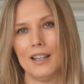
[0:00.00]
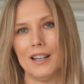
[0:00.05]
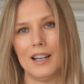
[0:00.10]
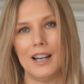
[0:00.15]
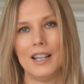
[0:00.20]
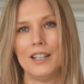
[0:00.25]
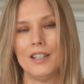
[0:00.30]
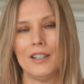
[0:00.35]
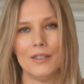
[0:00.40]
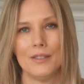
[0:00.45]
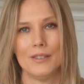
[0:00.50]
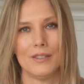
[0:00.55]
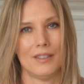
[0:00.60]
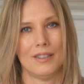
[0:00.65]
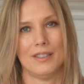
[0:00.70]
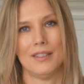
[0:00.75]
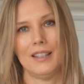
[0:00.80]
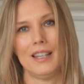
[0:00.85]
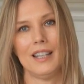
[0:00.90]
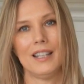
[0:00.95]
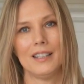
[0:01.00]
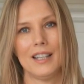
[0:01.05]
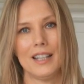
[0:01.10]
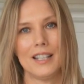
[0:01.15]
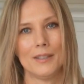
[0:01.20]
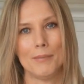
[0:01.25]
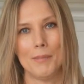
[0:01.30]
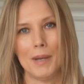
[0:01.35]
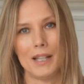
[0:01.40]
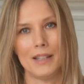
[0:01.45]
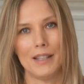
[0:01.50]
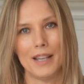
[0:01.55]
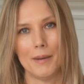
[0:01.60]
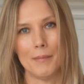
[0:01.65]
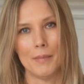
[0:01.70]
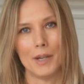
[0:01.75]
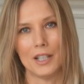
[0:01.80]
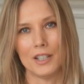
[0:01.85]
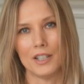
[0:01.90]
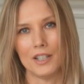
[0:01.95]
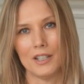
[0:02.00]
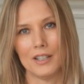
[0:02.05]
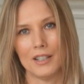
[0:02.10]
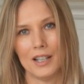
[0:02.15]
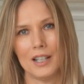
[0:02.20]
I don't think they smell that much.